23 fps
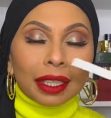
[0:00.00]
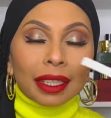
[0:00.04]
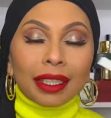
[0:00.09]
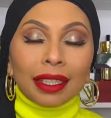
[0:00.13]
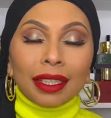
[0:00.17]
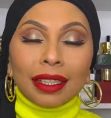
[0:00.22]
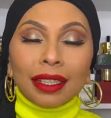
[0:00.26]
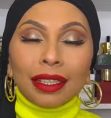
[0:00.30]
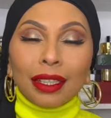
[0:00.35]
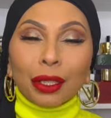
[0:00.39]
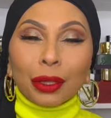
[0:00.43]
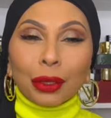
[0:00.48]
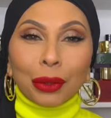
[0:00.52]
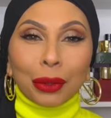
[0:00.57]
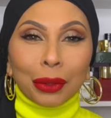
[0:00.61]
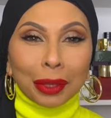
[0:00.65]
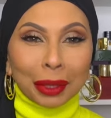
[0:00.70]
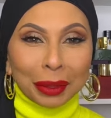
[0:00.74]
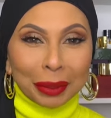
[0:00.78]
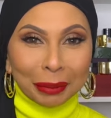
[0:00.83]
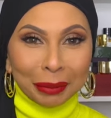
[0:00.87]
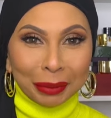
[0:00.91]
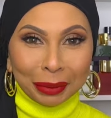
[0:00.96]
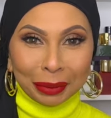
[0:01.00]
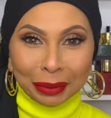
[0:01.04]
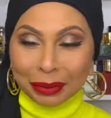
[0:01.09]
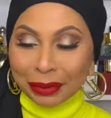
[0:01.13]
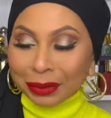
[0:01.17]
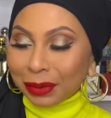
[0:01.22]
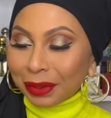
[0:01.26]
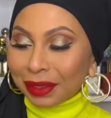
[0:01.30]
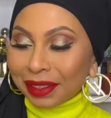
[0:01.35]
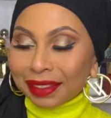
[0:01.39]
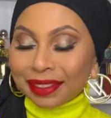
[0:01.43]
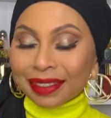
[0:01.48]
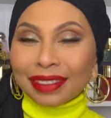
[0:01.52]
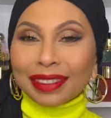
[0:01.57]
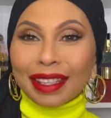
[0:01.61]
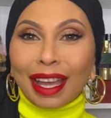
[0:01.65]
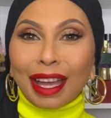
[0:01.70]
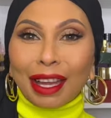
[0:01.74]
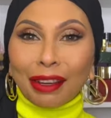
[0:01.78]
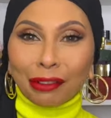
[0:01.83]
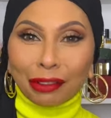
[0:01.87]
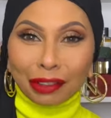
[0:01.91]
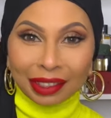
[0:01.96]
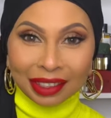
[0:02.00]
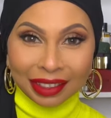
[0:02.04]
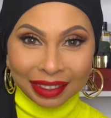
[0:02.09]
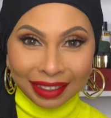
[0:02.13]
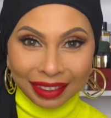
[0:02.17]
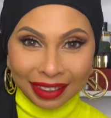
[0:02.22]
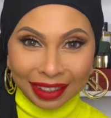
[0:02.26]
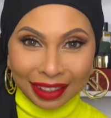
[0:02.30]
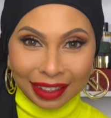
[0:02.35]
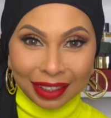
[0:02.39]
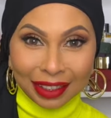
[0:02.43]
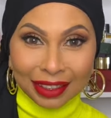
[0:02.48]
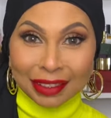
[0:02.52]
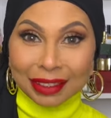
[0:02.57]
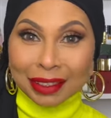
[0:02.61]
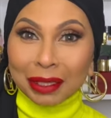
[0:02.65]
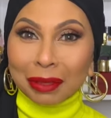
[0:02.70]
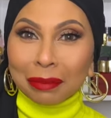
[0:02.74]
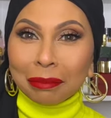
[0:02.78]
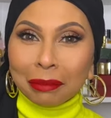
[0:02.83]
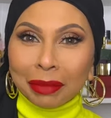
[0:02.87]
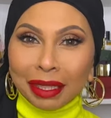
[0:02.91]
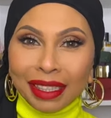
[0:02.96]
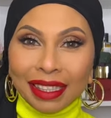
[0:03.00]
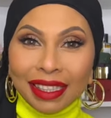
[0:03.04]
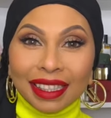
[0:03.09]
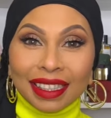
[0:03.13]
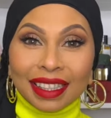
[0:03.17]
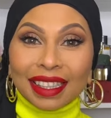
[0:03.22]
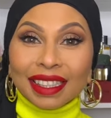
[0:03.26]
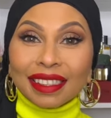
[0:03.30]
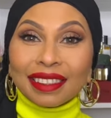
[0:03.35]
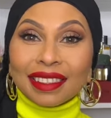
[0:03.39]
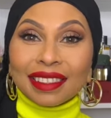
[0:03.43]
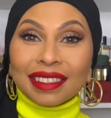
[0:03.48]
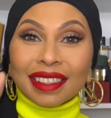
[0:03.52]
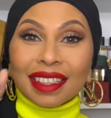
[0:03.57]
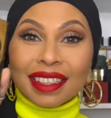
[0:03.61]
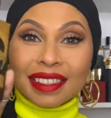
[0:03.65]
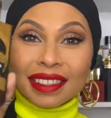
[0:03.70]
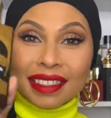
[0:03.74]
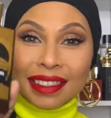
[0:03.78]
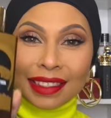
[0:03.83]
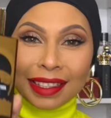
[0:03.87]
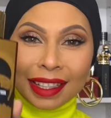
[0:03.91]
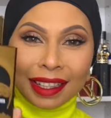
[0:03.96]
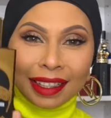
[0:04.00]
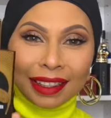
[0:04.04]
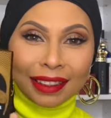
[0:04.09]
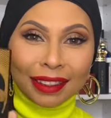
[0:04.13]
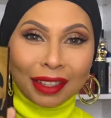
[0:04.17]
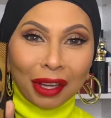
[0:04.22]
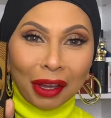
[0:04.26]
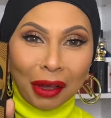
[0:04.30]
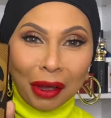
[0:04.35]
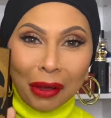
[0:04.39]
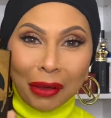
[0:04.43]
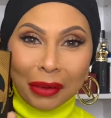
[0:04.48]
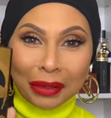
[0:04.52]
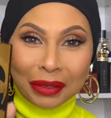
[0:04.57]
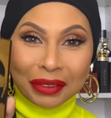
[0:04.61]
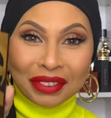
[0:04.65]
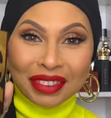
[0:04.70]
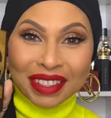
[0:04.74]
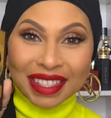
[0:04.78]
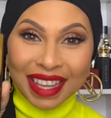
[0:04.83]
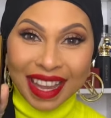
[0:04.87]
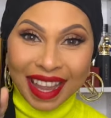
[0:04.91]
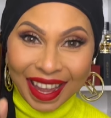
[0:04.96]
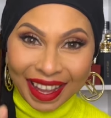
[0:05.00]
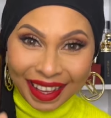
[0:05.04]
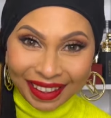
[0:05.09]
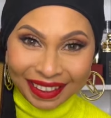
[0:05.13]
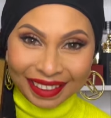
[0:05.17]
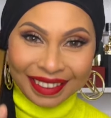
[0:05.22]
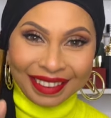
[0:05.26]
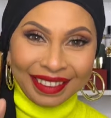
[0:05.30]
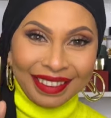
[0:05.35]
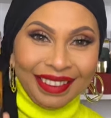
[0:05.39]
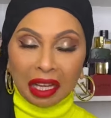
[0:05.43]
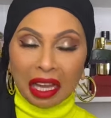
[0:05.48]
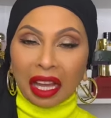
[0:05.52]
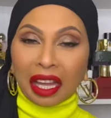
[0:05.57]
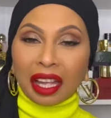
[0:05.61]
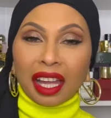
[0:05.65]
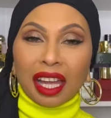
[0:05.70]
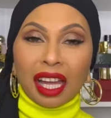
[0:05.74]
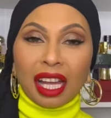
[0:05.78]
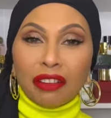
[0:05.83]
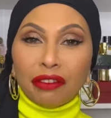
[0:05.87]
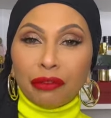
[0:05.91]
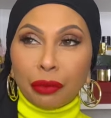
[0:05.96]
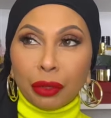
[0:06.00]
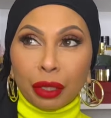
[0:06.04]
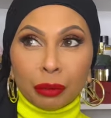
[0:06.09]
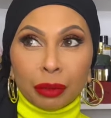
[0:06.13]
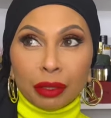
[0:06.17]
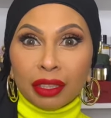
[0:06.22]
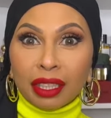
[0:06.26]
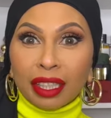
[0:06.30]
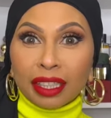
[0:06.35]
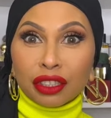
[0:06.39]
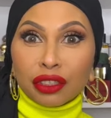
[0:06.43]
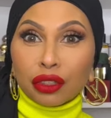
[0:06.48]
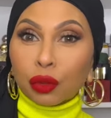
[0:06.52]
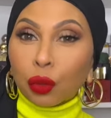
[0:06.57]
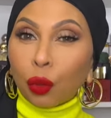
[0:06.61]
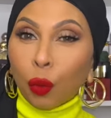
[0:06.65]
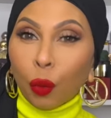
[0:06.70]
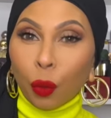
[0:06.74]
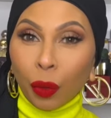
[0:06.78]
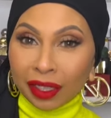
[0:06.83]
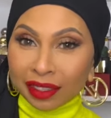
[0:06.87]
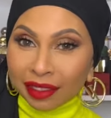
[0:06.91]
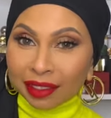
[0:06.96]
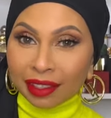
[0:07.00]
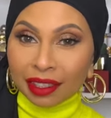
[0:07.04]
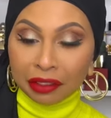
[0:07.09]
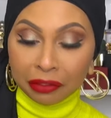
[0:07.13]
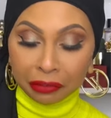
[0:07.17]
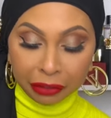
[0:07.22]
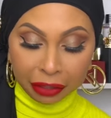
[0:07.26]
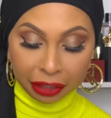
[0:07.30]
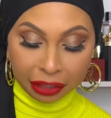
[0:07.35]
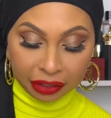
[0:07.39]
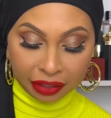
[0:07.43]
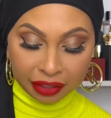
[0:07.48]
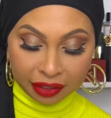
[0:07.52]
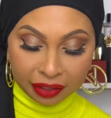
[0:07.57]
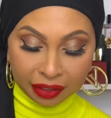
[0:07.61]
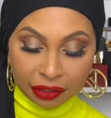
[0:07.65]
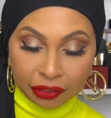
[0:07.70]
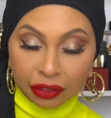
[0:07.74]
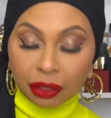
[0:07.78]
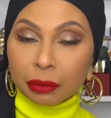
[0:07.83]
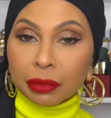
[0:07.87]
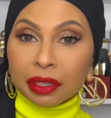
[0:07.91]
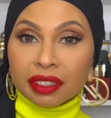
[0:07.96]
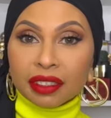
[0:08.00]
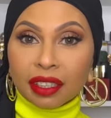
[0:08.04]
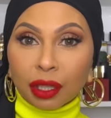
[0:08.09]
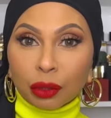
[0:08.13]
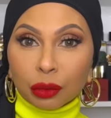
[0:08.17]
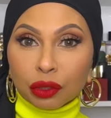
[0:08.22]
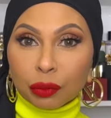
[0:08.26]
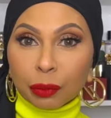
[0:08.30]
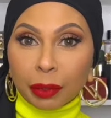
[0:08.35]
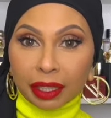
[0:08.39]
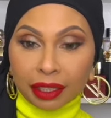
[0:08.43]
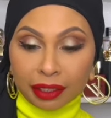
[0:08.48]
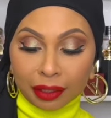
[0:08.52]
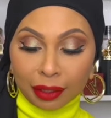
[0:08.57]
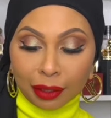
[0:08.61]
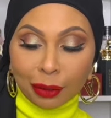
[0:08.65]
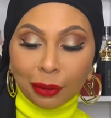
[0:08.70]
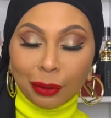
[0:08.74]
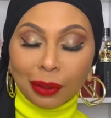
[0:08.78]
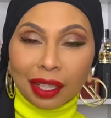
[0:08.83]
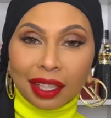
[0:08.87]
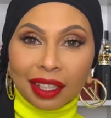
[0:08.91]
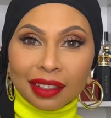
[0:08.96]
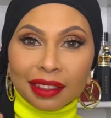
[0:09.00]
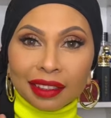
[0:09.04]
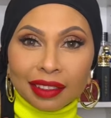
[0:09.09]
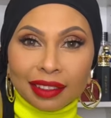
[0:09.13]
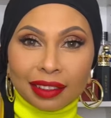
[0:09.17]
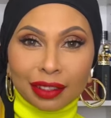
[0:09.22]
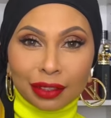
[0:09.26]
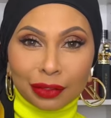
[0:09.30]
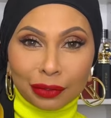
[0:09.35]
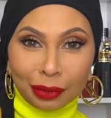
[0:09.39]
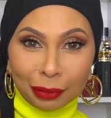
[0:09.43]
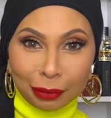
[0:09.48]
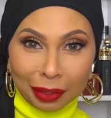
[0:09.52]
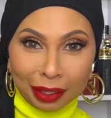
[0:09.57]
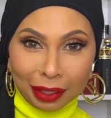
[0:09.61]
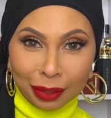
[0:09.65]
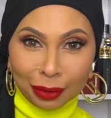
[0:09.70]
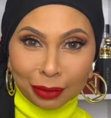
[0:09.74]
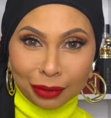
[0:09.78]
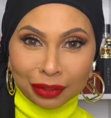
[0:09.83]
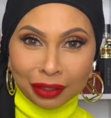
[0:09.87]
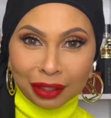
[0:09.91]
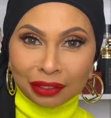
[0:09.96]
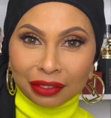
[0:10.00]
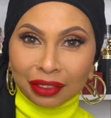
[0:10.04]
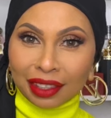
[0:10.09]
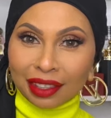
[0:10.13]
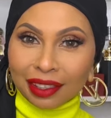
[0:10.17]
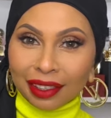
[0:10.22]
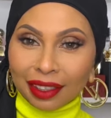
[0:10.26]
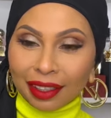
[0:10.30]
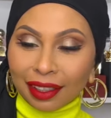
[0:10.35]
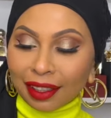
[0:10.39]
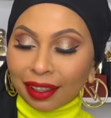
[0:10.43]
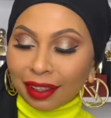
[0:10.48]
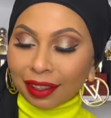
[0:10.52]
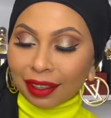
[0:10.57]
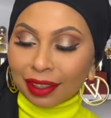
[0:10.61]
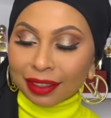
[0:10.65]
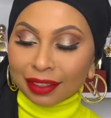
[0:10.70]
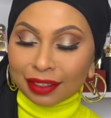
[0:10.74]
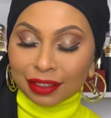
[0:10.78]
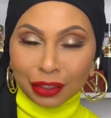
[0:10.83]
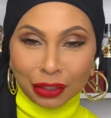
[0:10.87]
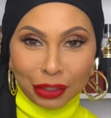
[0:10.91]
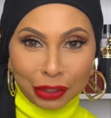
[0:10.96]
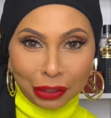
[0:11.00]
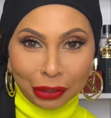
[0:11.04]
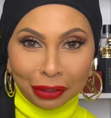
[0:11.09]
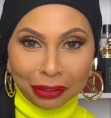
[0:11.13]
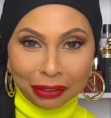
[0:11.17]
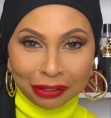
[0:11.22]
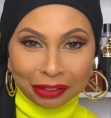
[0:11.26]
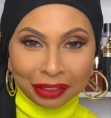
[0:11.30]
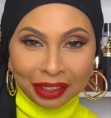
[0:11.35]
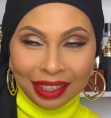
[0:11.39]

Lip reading: incredible. So this is African leather, and to me, this is a 10 out of 10. I have probably like 20 fragrances from this house by now, and this is from the house of xerjoff.